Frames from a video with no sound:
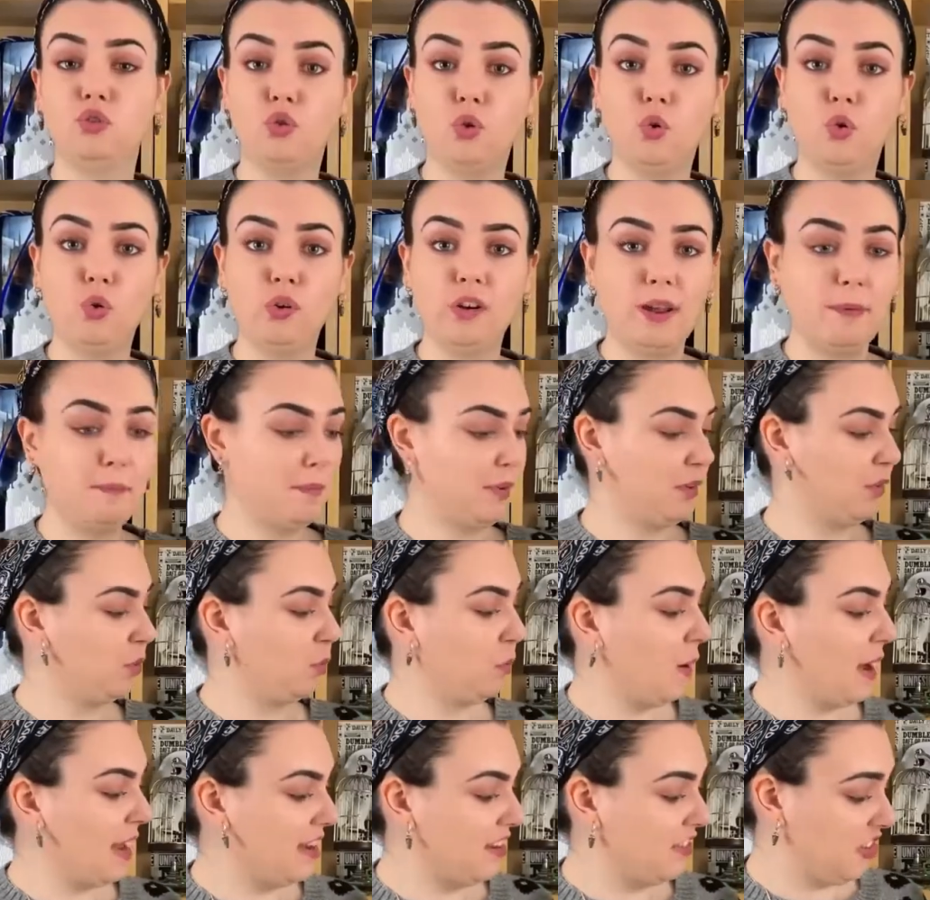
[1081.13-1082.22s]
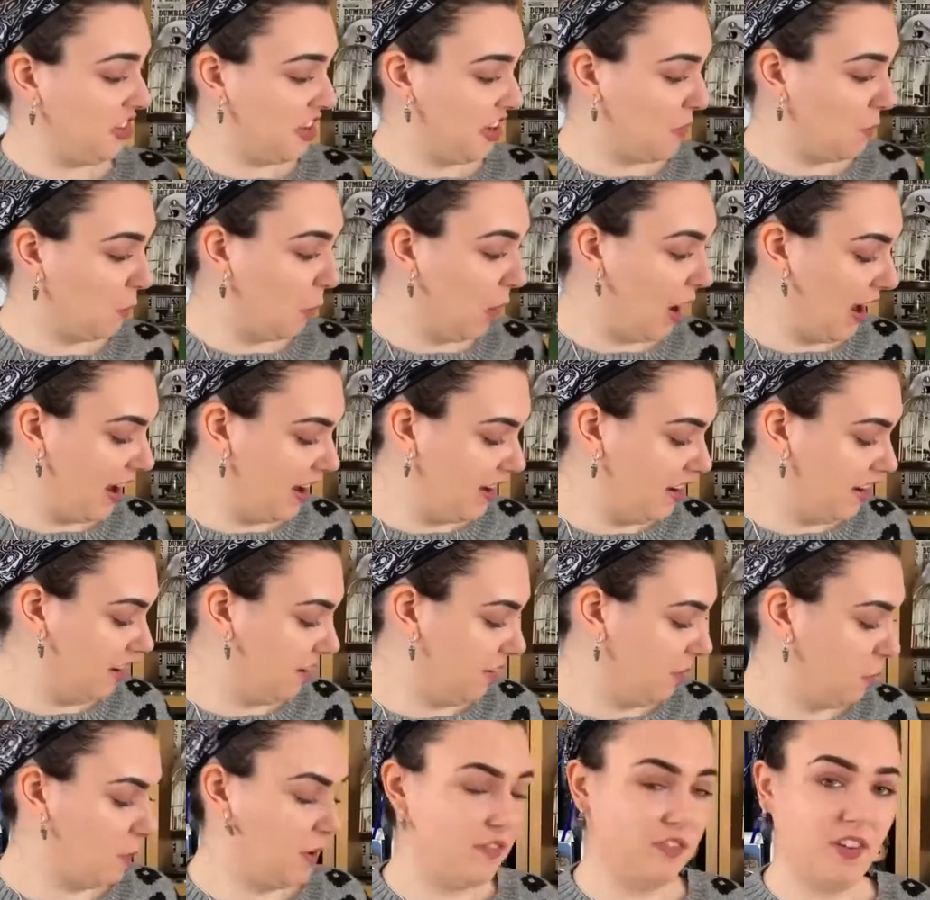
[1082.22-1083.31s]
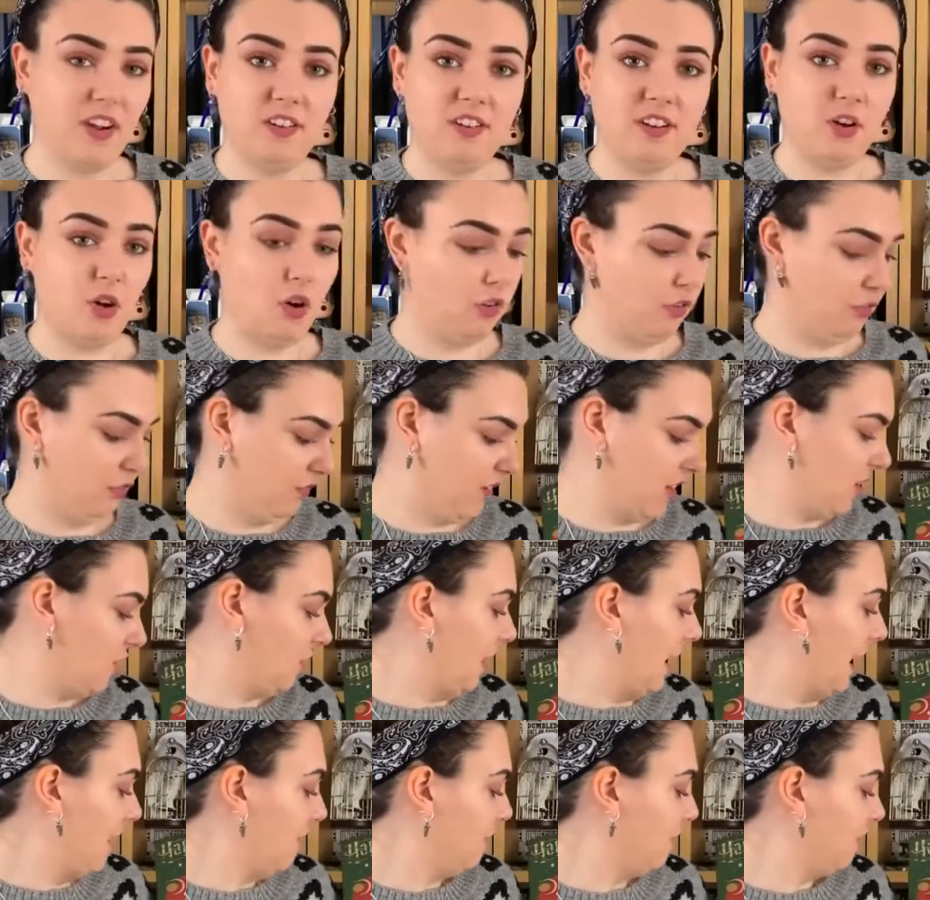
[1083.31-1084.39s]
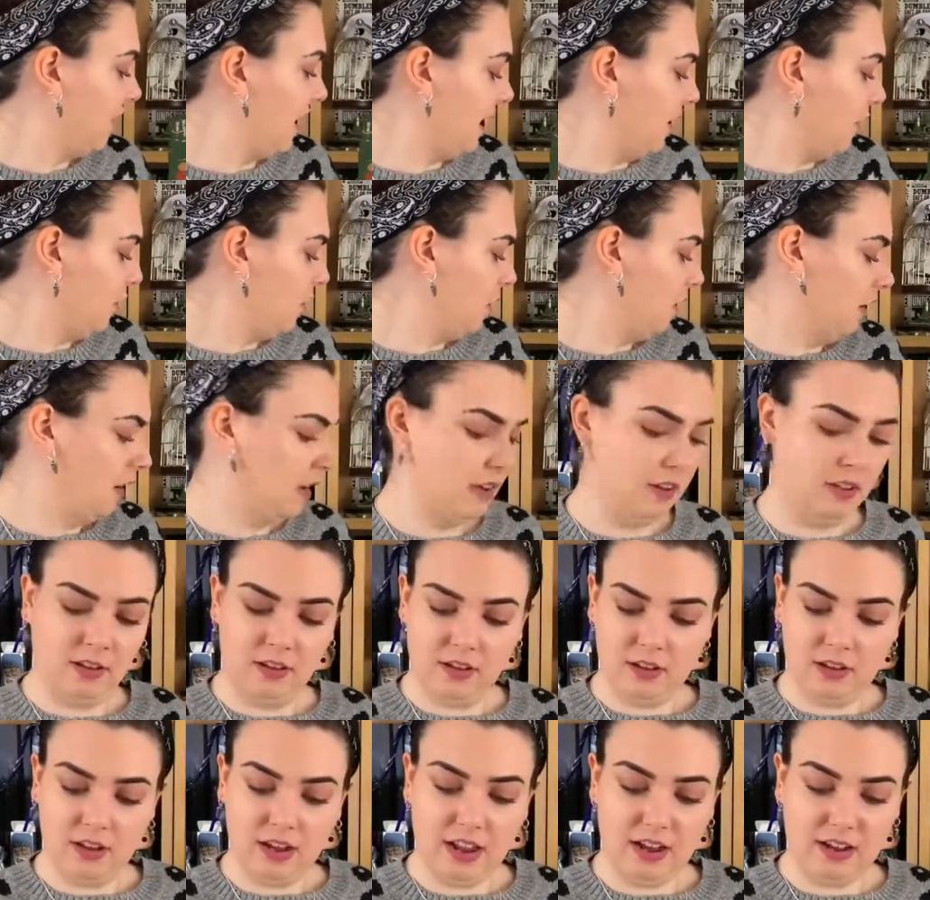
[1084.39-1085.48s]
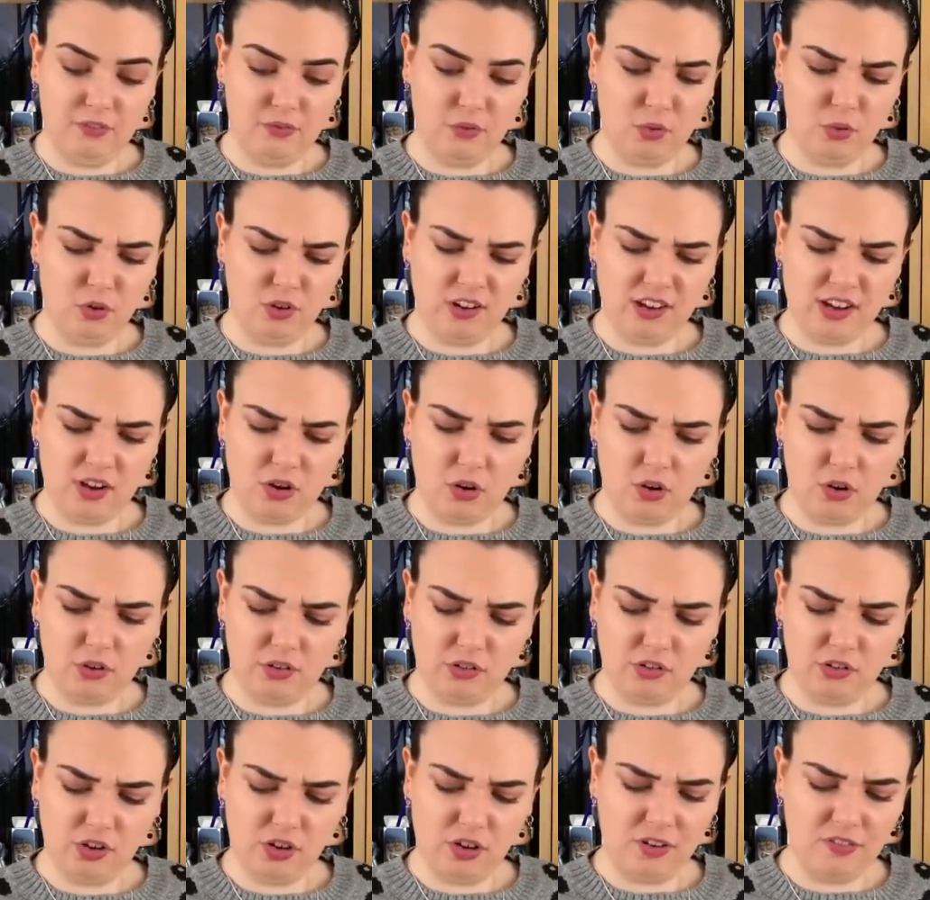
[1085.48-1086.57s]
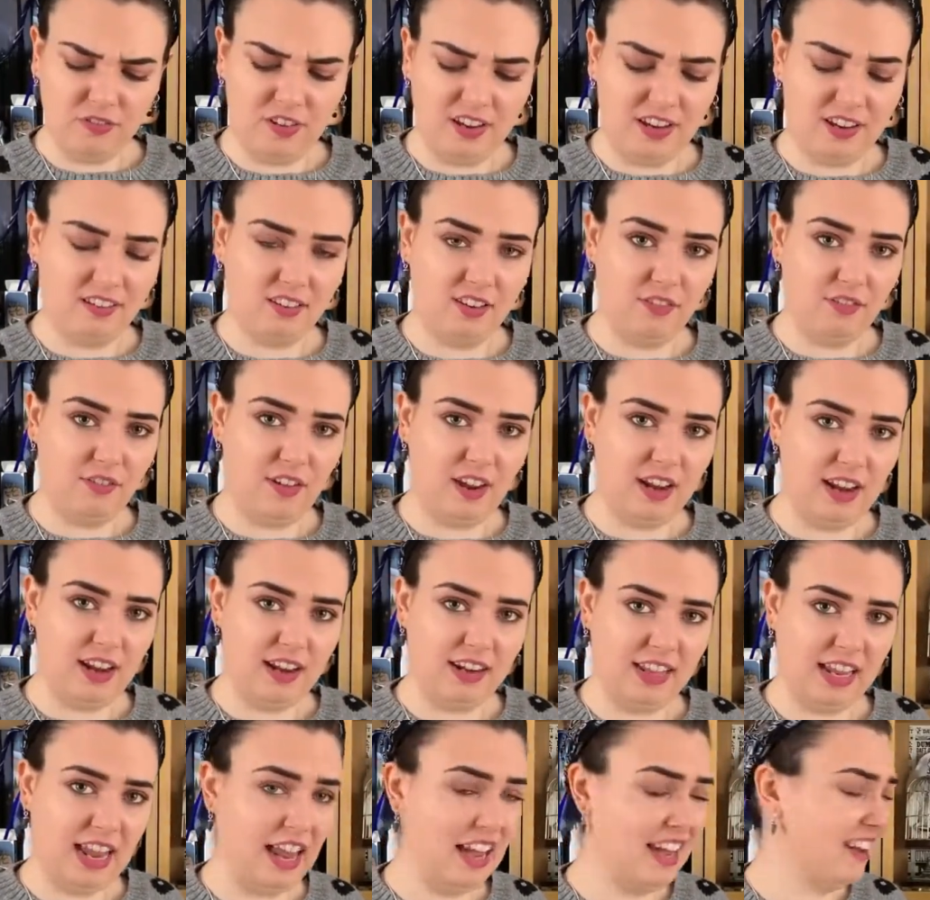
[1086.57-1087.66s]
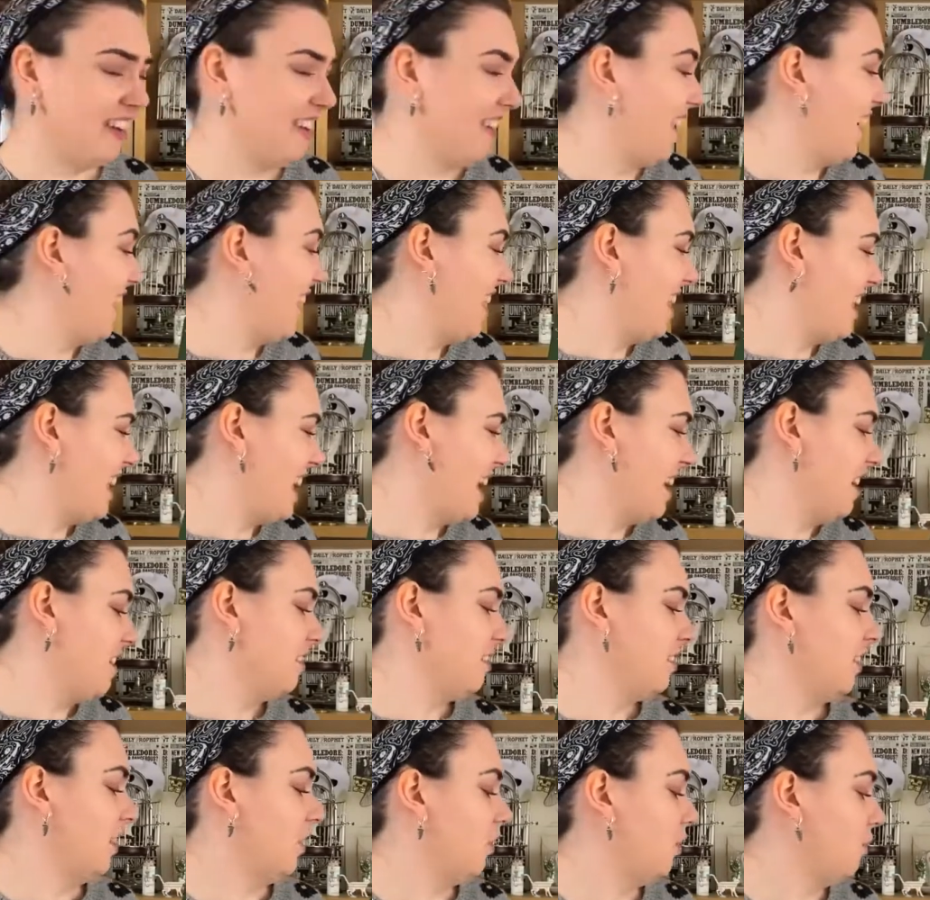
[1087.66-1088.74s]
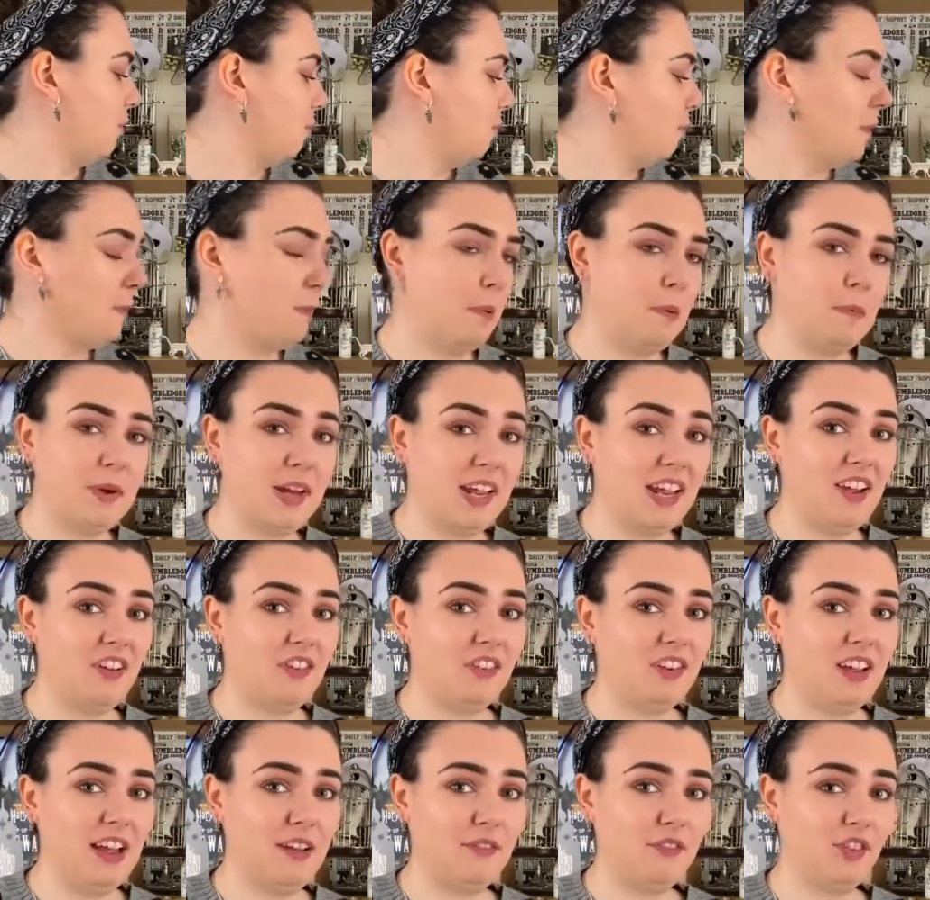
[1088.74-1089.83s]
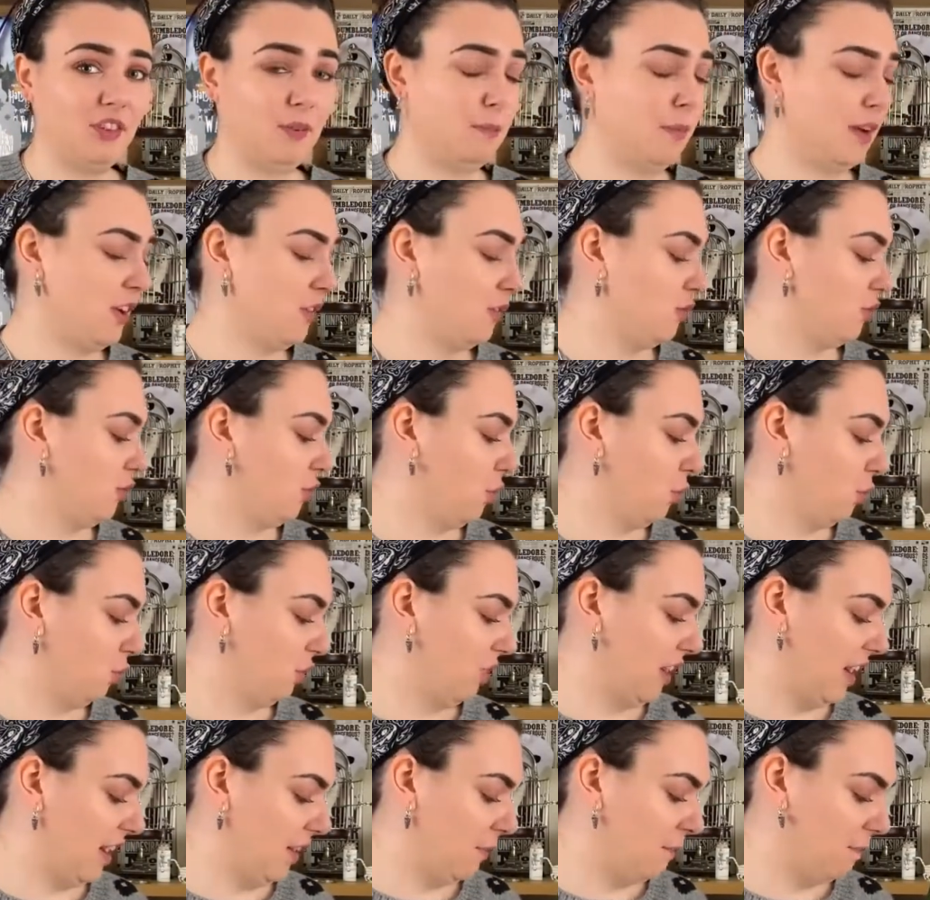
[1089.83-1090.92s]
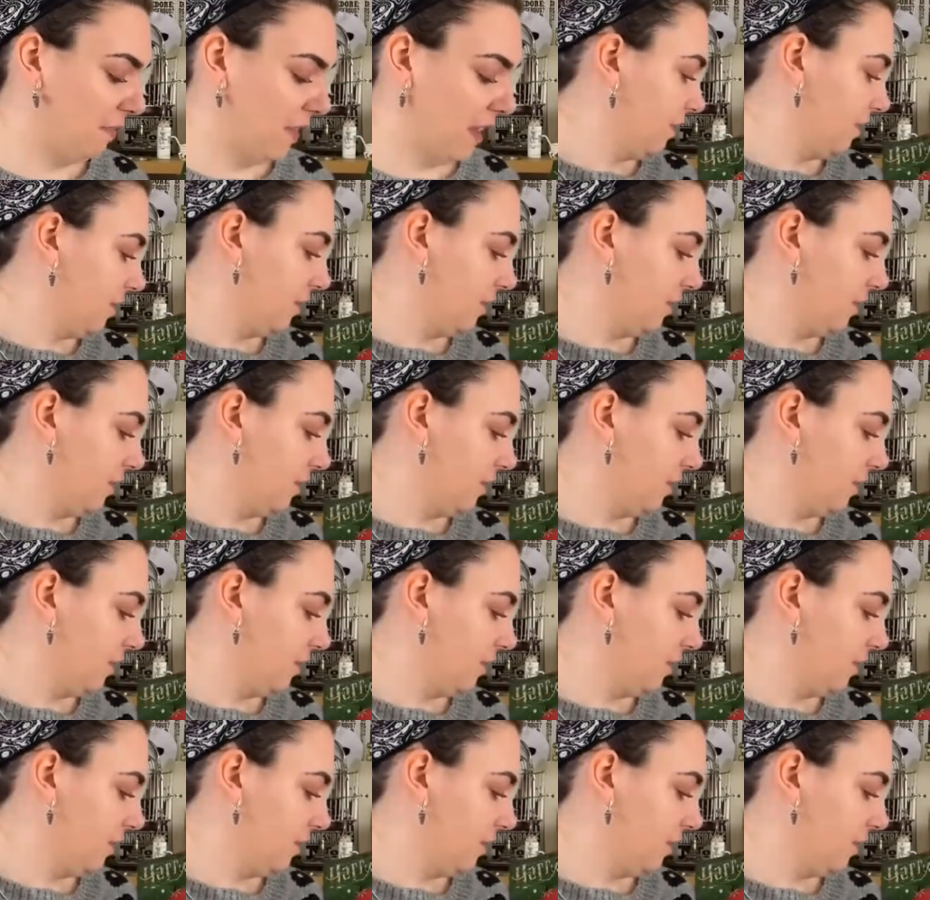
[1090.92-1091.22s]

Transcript: Door number 21, we've only got a few left now. And I've already got two things that fell out of the calendar earlier, so we're probably going to have some loose doors now.